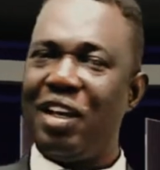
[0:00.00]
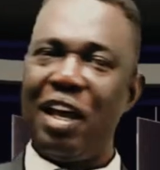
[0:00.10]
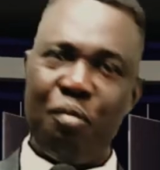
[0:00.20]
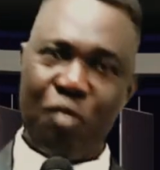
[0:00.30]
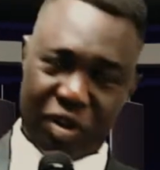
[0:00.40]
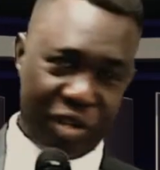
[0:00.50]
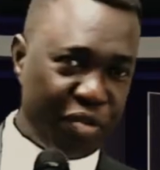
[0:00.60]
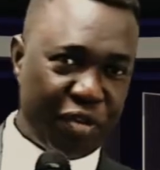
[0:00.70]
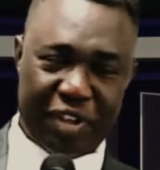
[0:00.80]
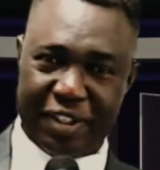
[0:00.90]
among the
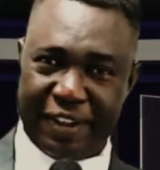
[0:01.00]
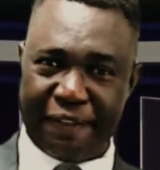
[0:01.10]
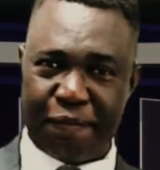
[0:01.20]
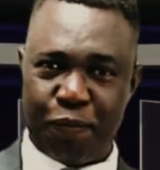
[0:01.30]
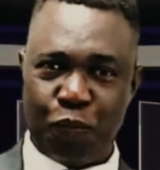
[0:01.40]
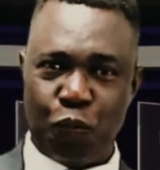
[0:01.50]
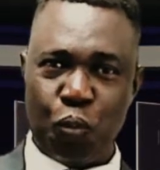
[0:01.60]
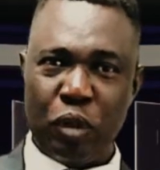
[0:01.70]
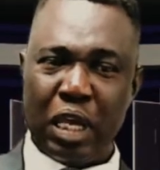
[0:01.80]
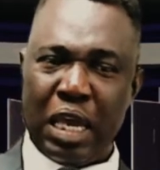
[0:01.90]
prophets?
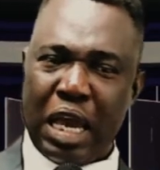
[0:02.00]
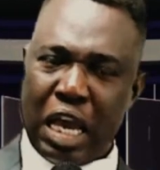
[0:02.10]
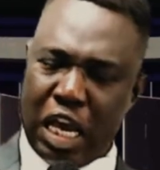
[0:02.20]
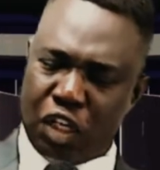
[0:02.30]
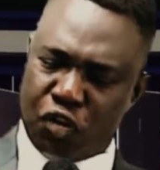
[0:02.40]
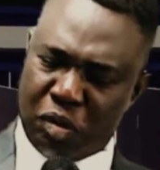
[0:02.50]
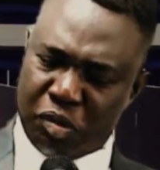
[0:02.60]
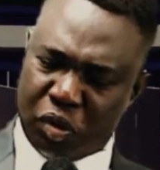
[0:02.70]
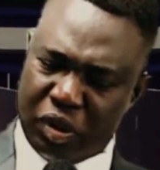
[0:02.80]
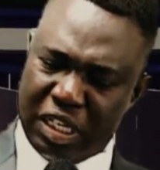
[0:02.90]
As from
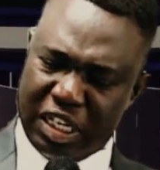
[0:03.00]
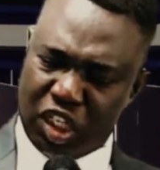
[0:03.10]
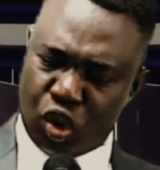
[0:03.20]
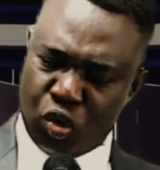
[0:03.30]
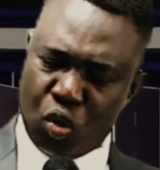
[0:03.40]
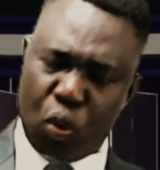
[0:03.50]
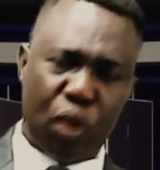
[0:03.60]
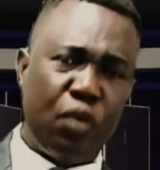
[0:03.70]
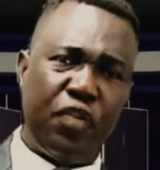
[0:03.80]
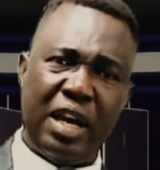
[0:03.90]
today, this new week
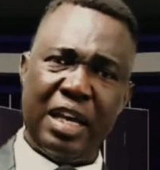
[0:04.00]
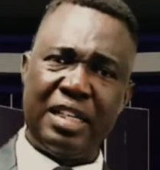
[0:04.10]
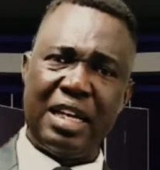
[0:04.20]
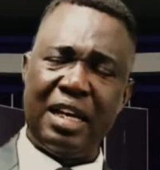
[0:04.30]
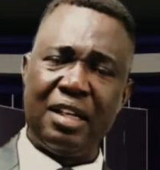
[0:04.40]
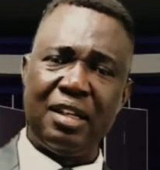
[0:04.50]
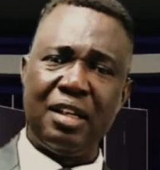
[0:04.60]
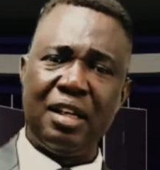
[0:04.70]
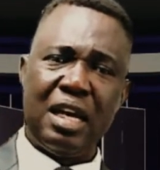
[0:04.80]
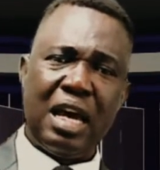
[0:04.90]
will enter.
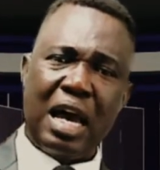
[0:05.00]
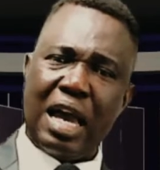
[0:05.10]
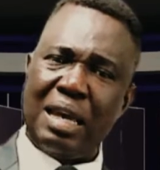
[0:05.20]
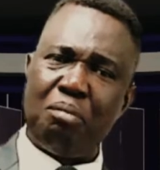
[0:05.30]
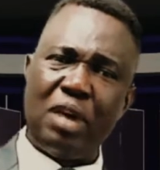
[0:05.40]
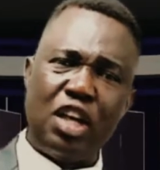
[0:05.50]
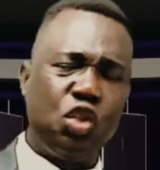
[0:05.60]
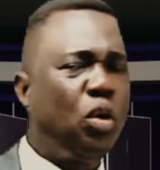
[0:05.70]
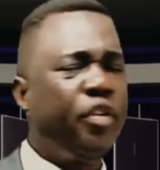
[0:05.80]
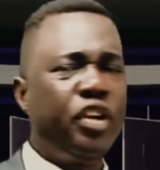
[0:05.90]
I am
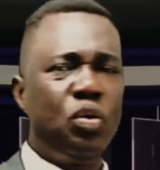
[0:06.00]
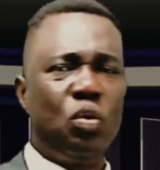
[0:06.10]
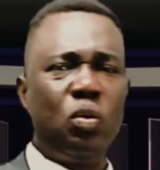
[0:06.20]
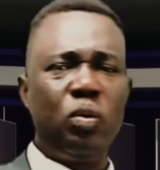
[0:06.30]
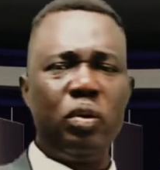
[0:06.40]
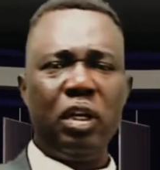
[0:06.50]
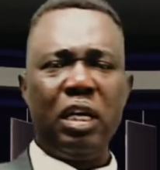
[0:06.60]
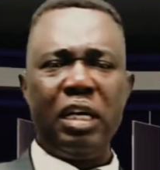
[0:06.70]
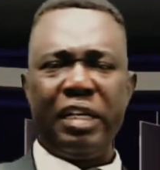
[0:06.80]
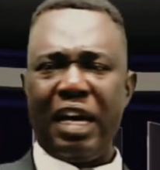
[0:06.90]
assuring you
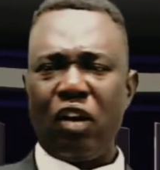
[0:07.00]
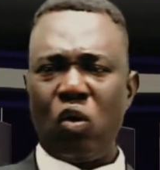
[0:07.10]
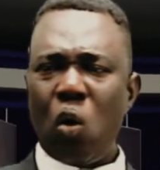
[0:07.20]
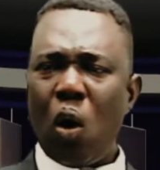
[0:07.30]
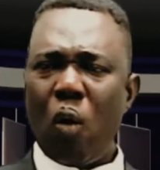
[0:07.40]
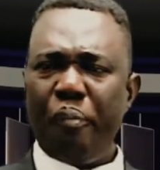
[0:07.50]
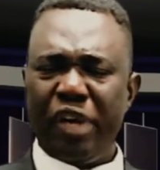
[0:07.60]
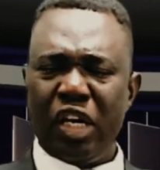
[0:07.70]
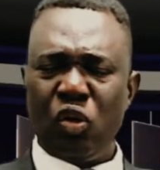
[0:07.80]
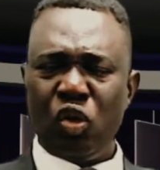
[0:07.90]
that God
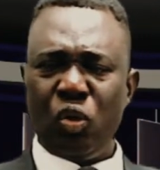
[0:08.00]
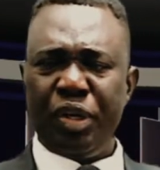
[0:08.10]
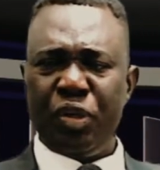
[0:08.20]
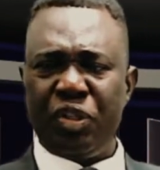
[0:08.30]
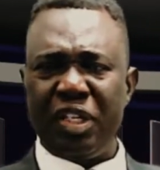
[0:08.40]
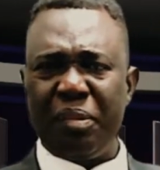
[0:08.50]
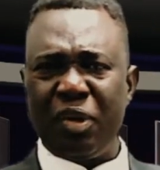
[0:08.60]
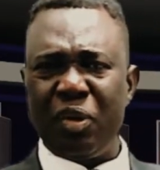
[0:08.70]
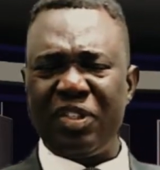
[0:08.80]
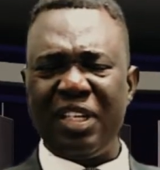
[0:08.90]
begin to do a new thing and
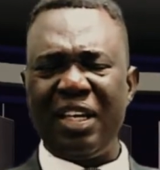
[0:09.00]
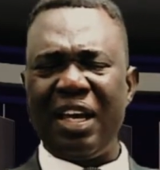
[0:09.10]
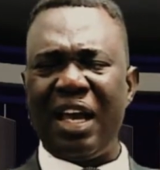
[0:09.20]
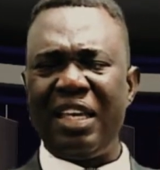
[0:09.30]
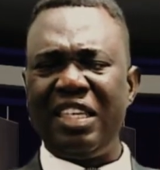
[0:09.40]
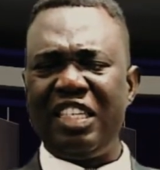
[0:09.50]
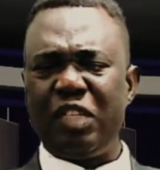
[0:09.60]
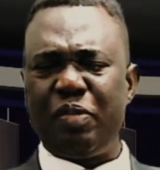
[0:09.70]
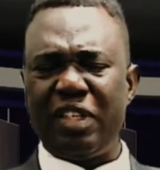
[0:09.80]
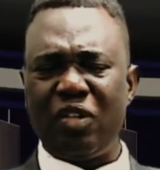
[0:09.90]
begin to say, is this
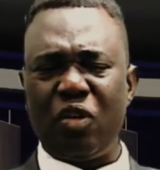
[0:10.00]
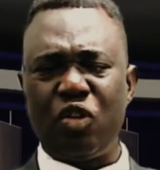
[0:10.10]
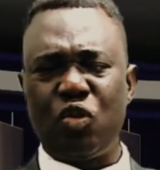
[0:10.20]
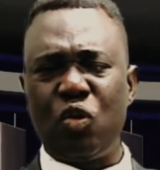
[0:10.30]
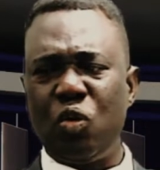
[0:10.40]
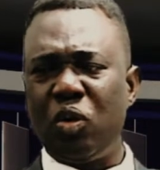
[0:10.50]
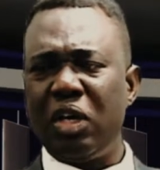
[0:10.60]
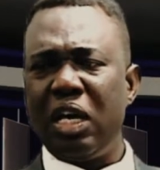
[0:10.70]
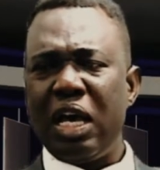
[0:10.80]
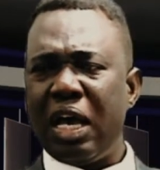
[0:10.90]
person also
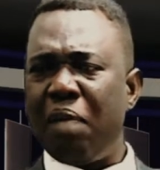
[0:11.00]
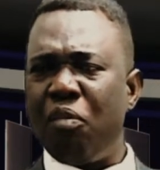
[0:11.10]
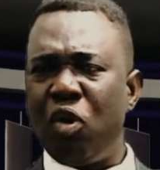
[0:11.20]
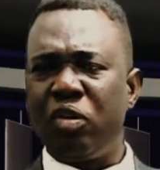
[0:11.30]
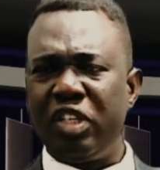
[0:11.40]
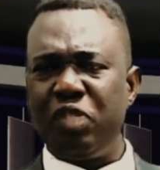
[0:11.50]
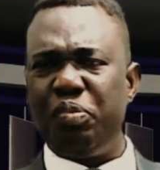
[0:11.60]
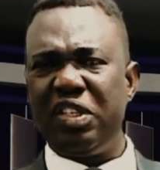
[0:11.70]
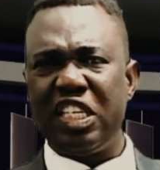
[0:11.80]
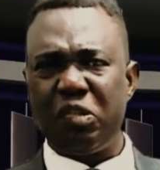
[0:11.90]
among these
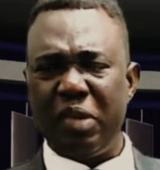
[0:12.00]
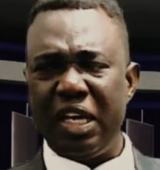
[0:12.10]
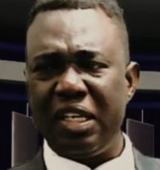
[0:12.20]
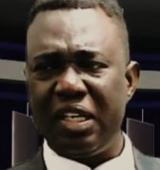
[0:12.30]
businessmen?